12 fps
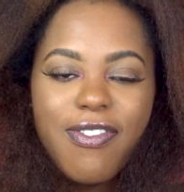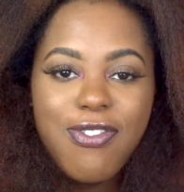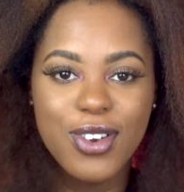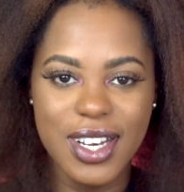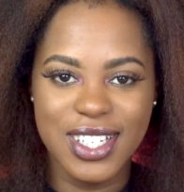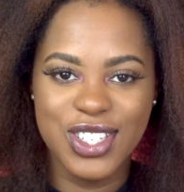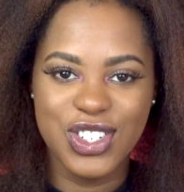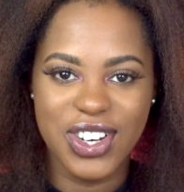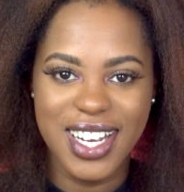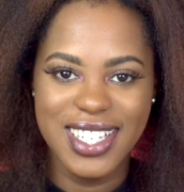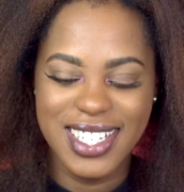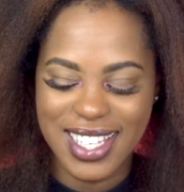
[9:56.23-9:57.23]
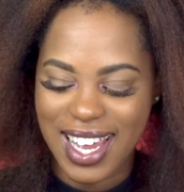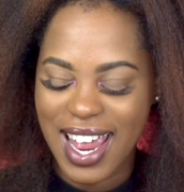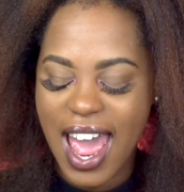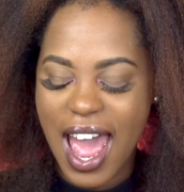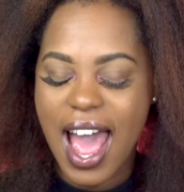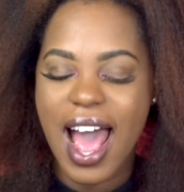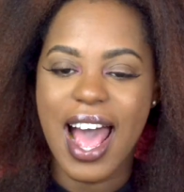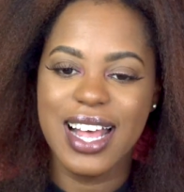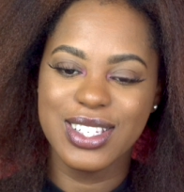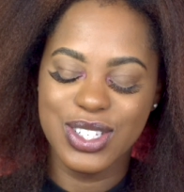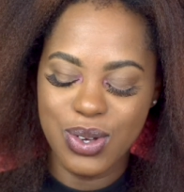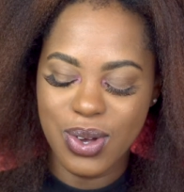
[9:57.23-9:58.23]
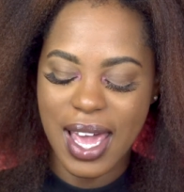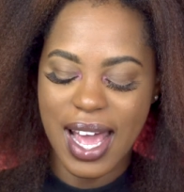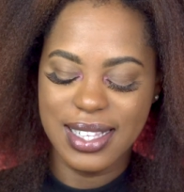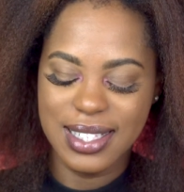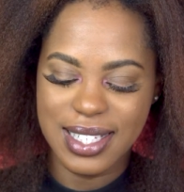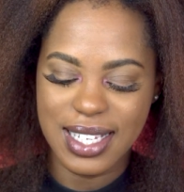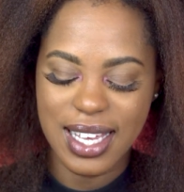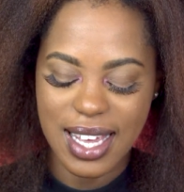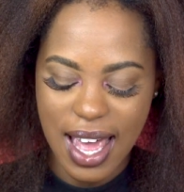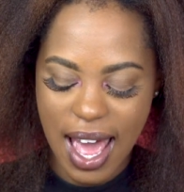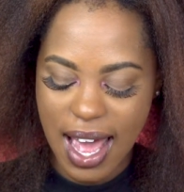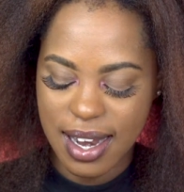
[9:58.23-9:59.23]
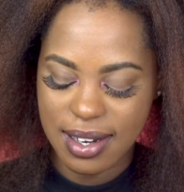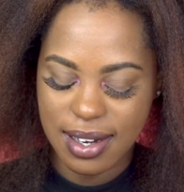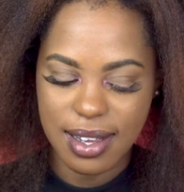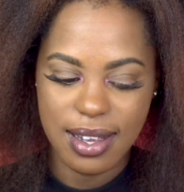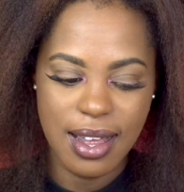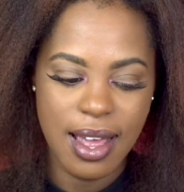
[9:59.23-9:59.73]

fully stretched, as you can see. And